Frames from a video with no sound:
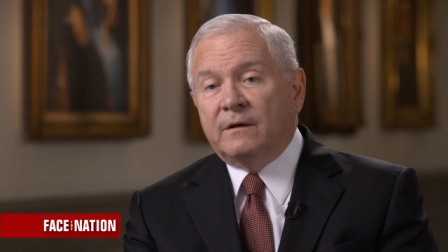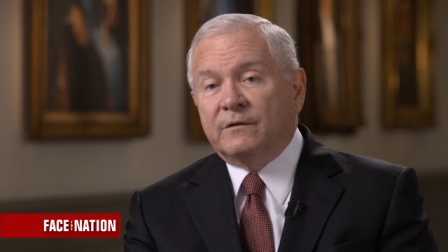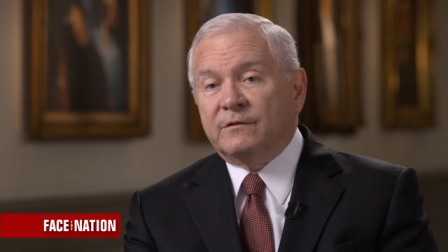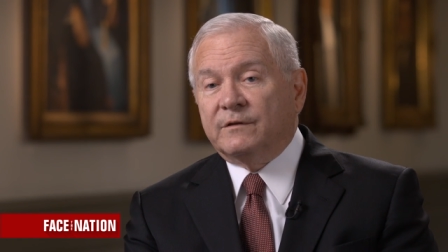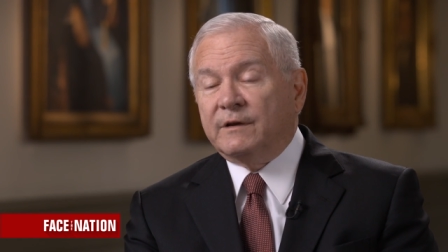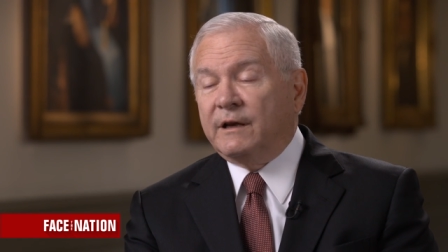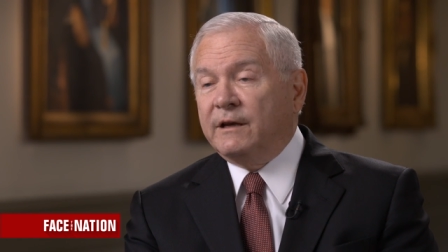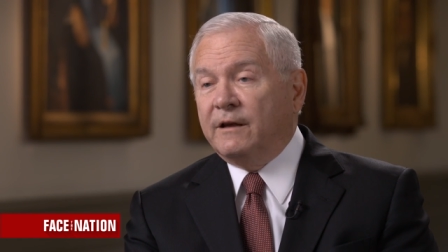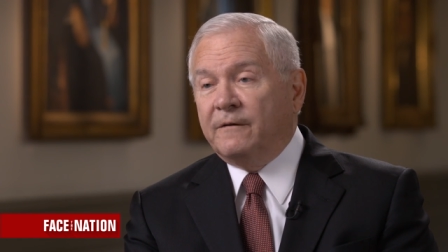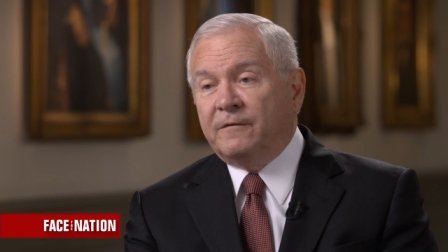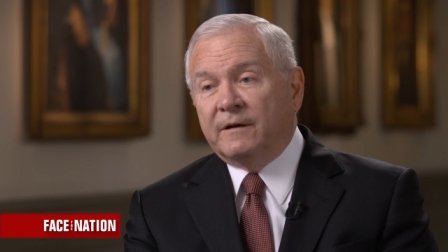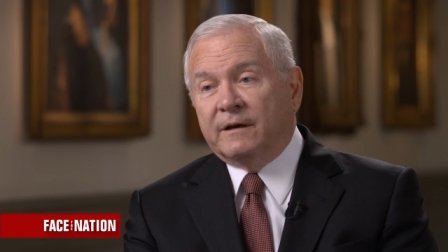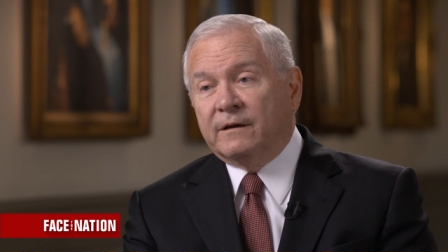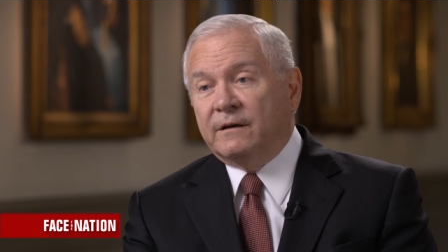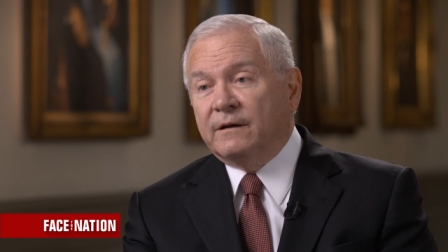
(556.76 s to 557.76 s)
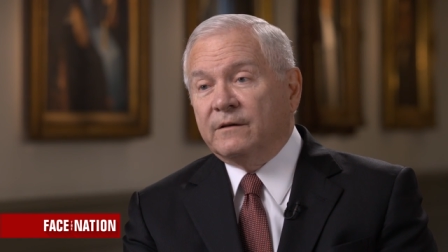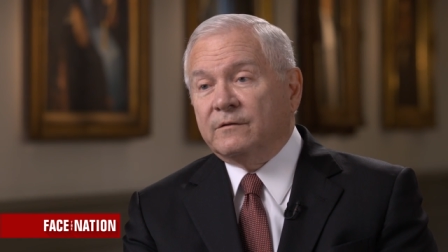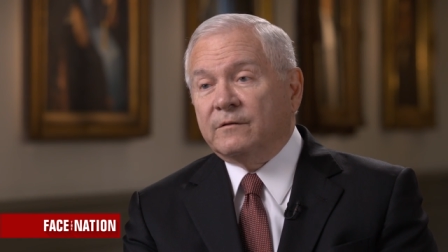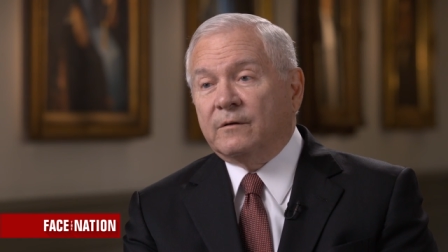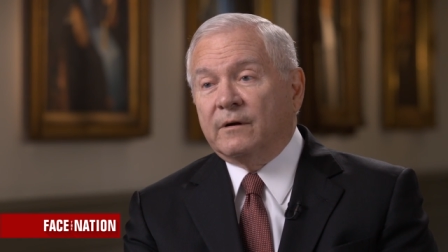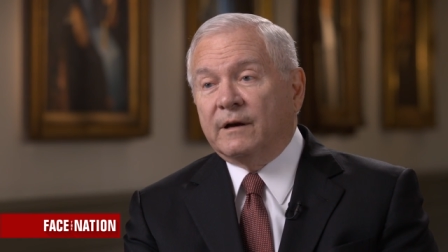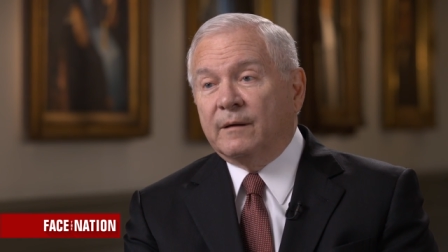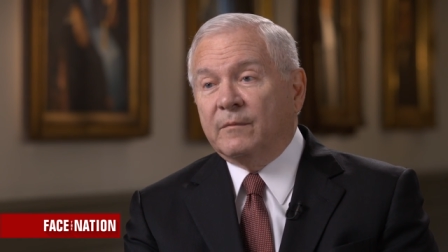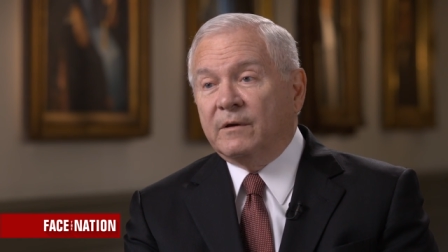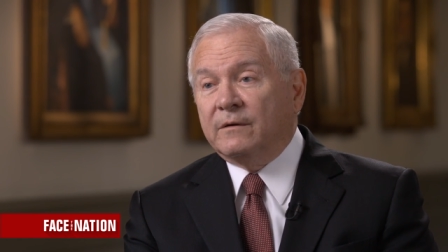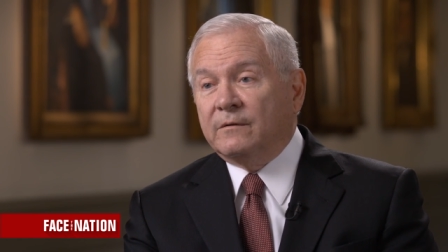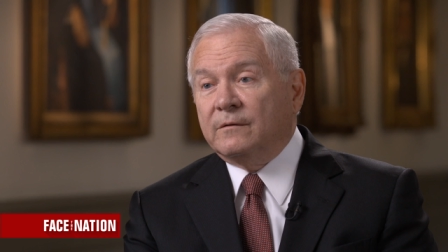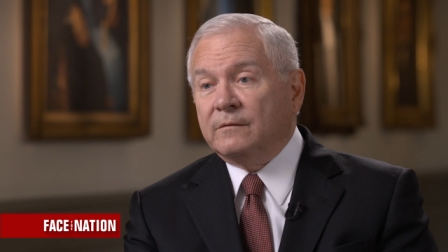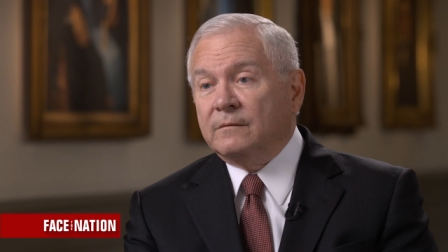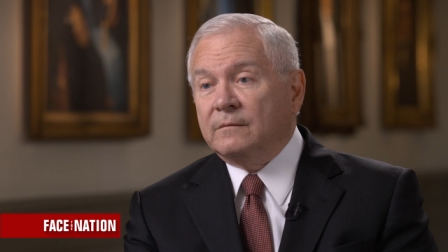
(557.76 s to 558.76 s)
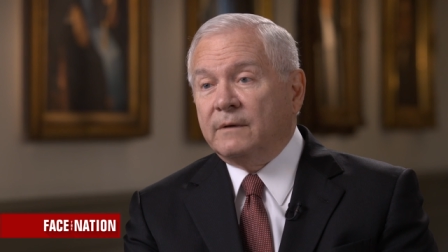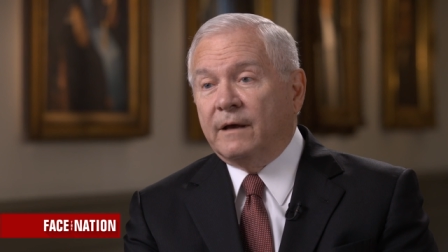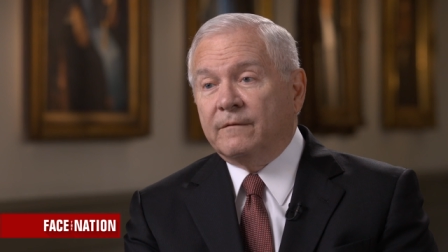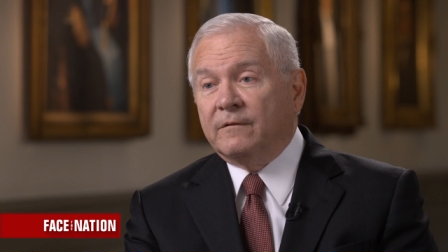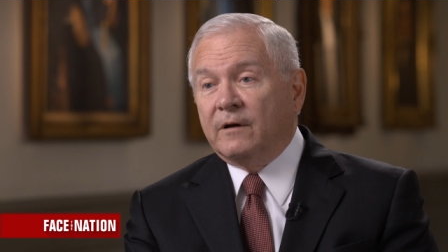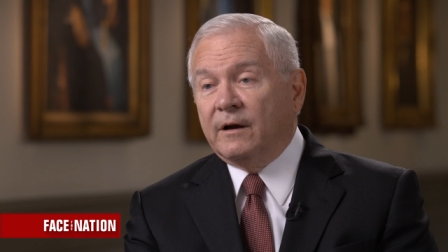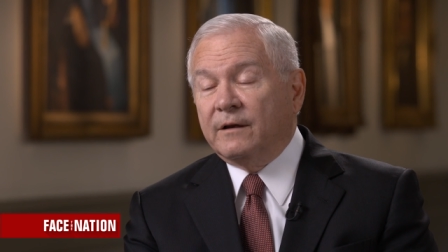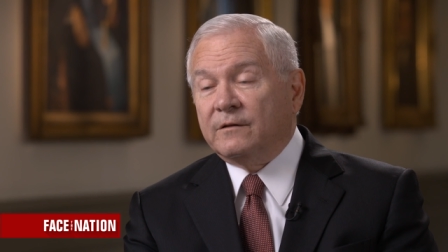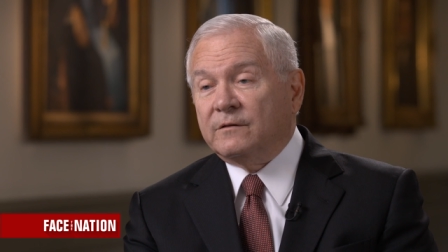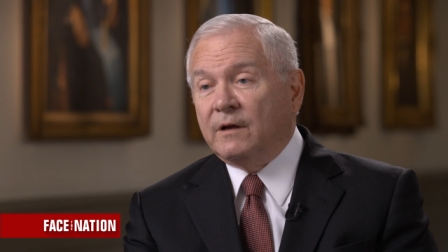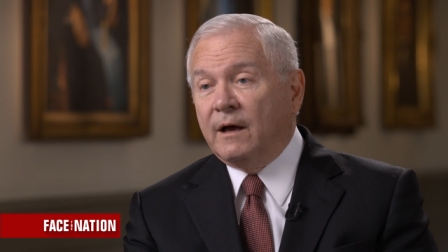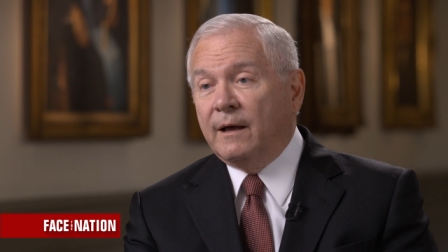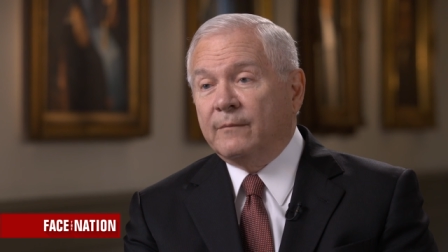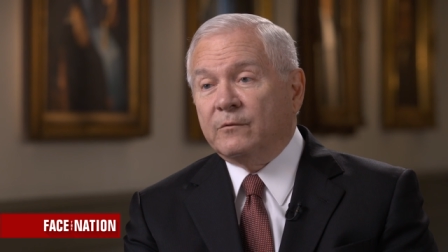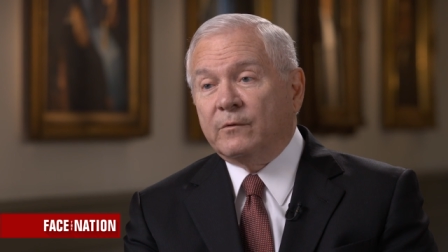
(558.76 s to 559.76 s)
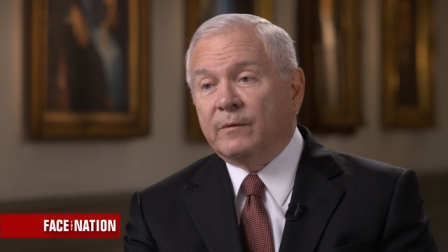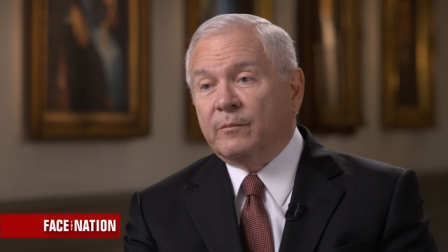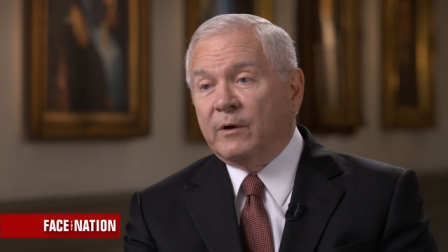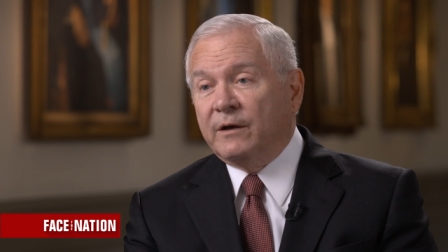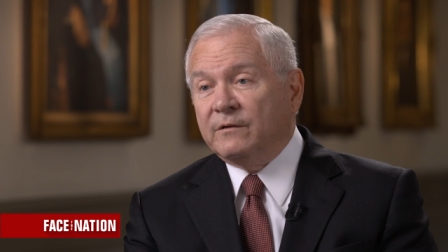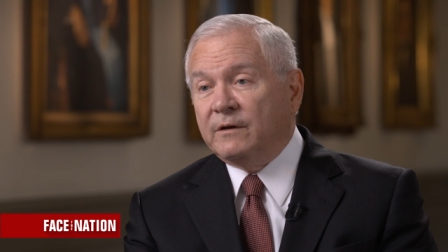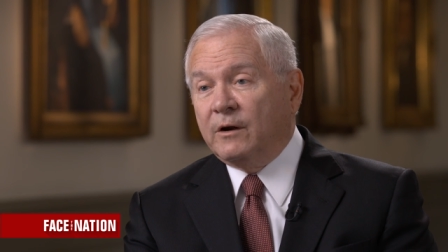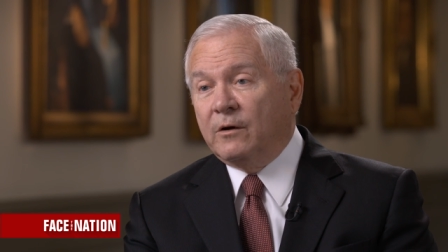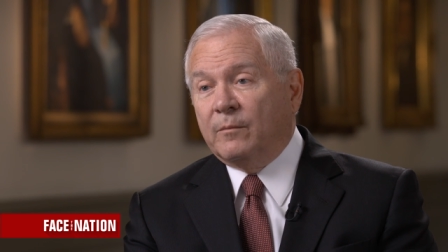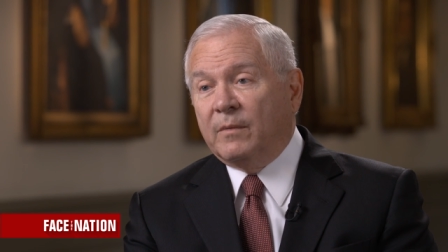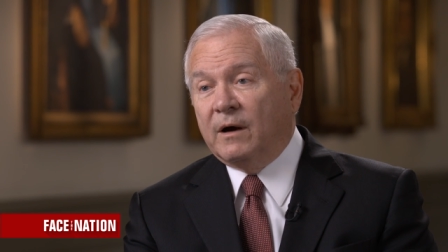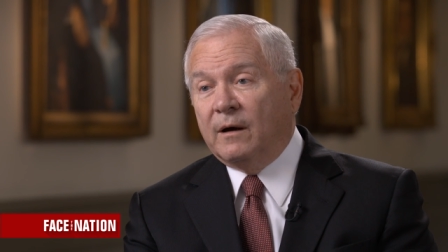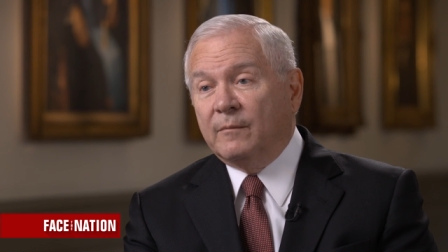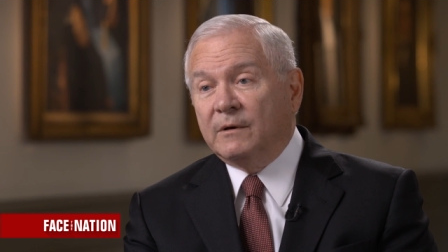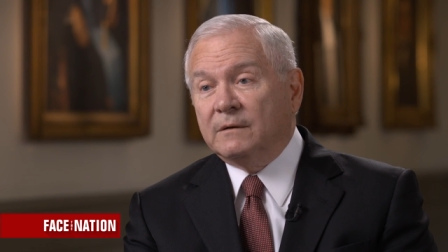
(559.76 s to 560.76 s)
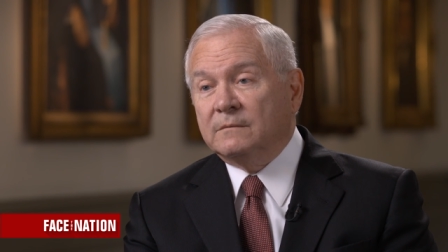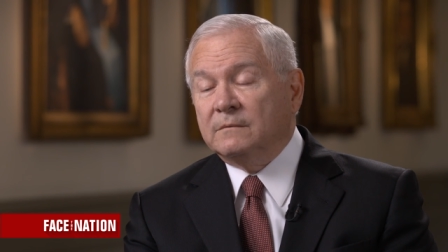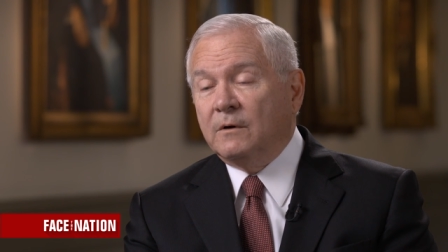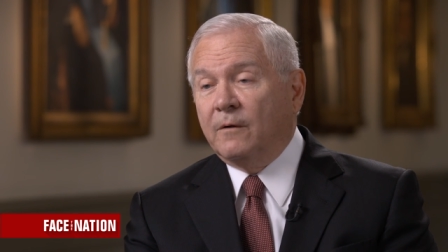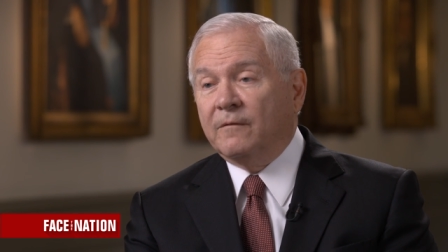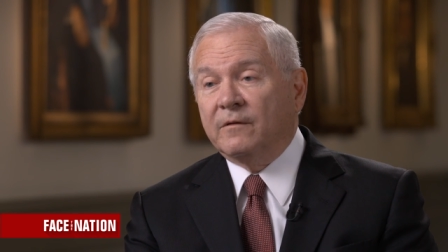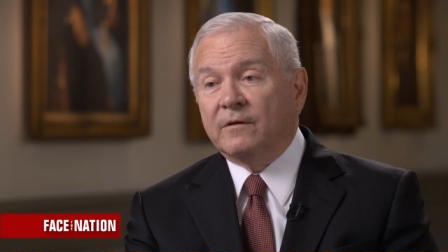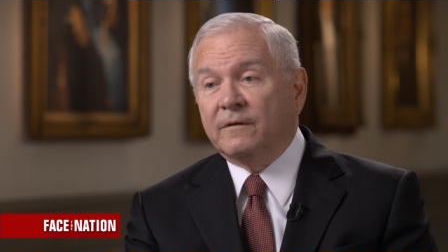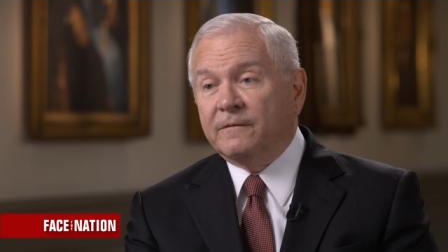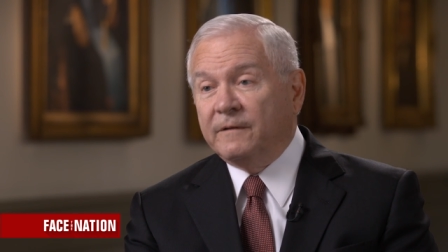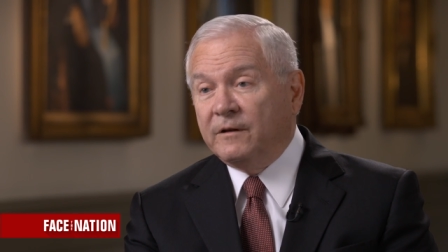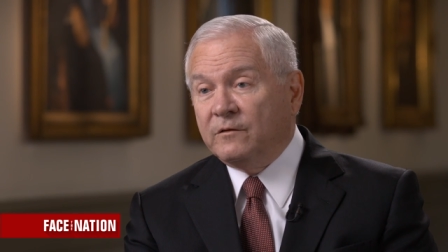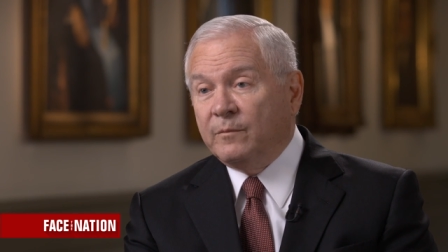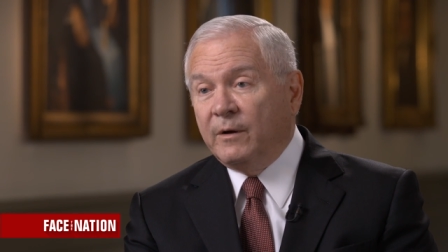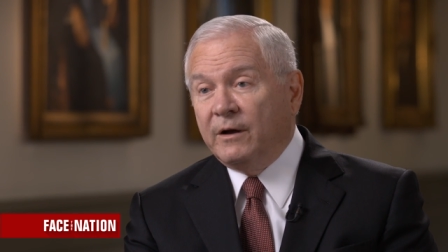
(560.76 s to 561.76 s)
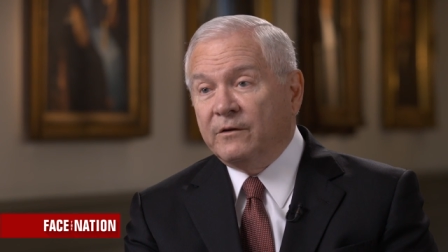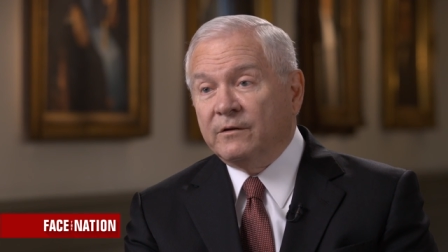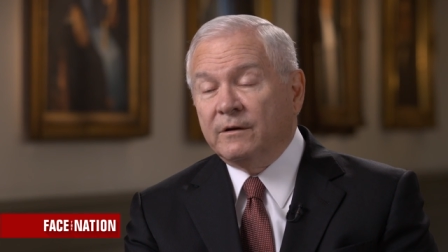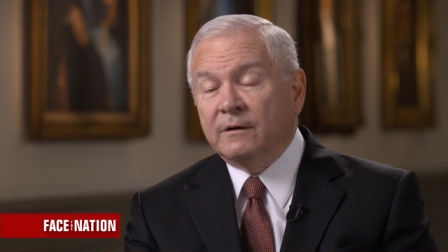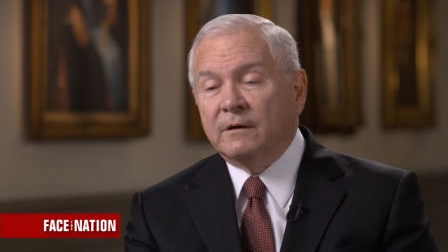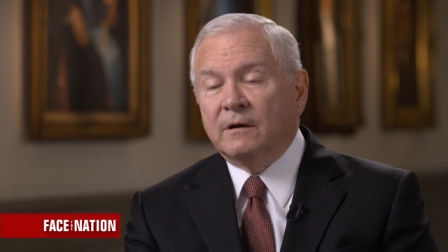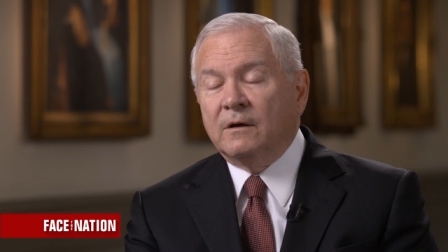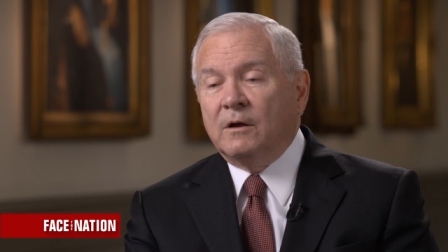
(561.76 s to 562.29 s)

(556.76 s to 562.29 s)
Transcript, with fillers: significant disagreements at various times with President Obama over the defense budget,